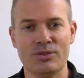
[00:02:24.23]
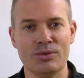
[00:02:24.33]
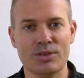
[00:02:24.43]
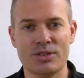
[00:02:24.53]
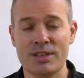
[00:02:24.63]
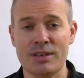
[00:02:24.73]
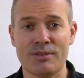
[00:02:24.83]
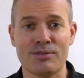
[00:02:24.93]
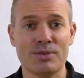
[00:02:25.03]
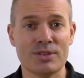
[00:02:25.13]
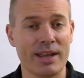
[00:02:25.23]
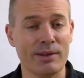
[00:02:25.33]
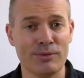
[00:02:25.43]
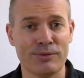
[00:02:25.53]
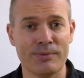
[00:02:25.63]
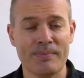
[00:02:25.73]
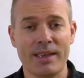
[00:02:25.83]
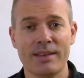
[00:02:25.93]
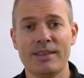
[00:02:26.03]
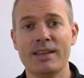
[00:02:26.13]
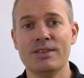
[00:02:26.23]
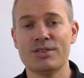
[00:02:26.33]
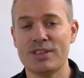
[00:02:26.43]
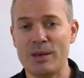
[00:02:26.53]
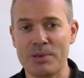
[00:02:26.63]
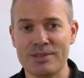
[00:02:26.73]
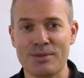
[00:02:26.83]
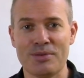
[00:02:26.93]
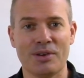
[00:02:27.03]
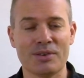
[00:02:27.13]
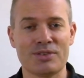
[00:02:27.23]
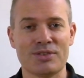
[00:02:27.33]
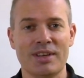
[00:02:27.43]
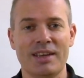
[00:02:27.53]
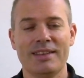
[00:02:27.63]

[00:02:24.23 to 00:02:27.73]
you see it through self, then you step into thirds,